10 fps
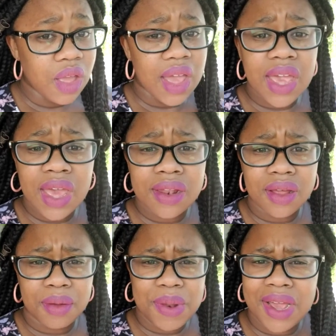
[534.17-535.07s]
And
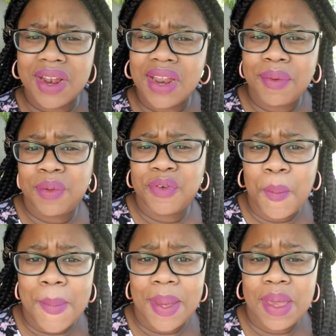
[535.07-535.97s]
I'm um, not gonna let anybody feel
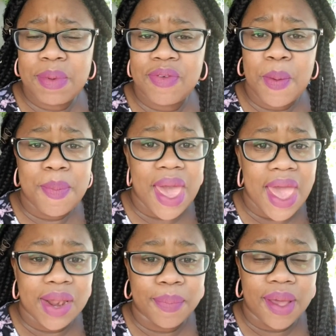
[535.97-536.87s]
make me feel
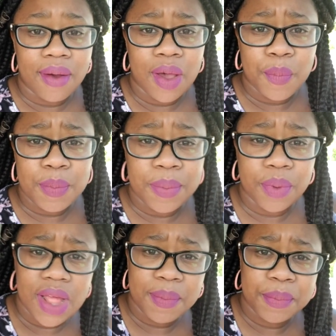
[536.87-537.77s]
bad about helping people. A
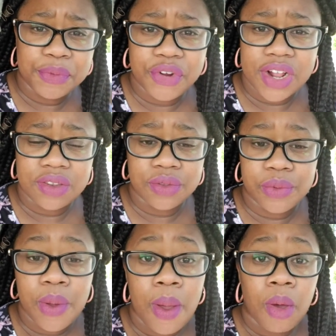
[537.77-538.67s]
lot of people try
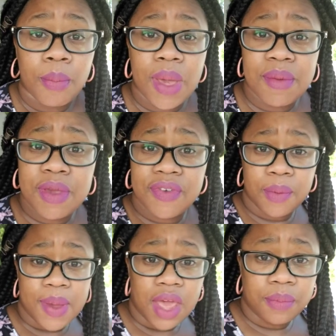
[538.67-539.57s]
to make me feel
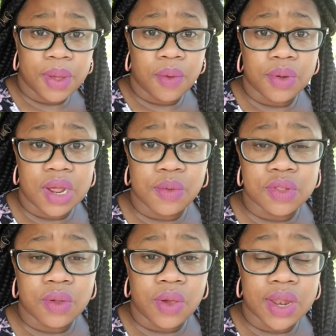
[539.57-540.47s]
bad about what I was
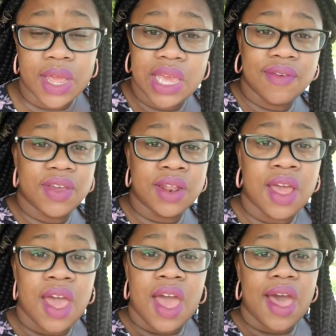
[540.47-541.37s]
doing. Like even
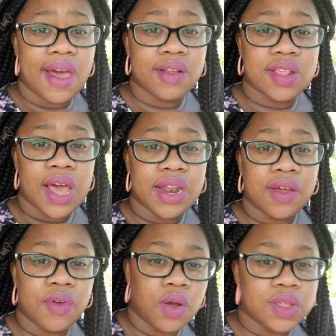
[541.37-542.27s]
outside
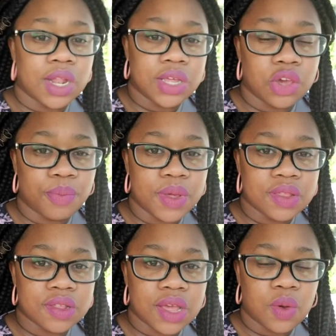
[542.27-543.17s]
of oh telling your
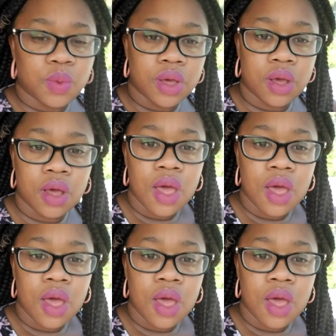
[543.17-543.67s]
business, like well,